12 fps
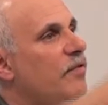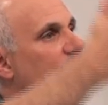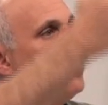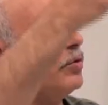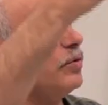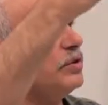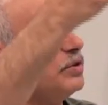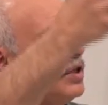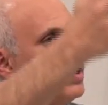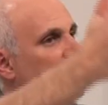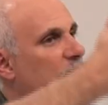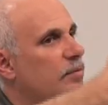of immigrants
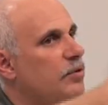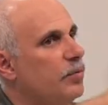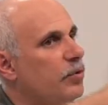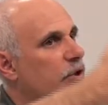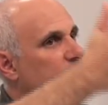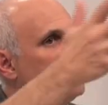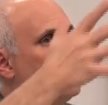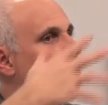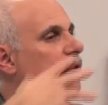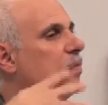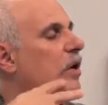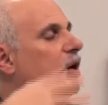that come to British
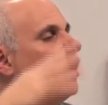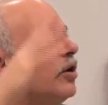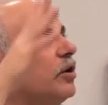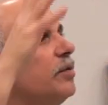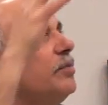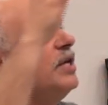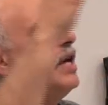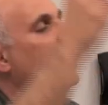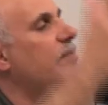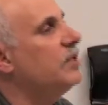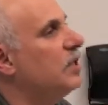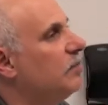North America are going to be
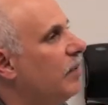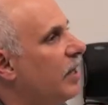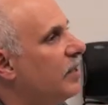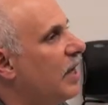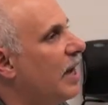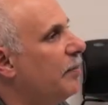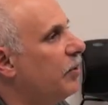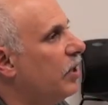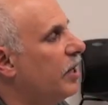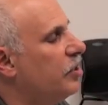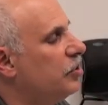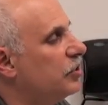hemmed in by the
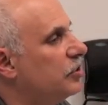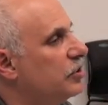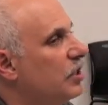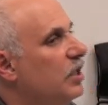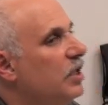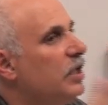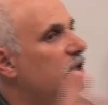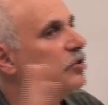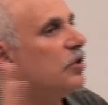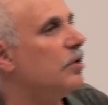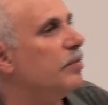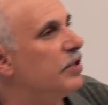Appalachians.
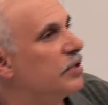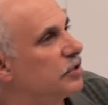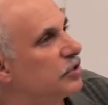It's going to be the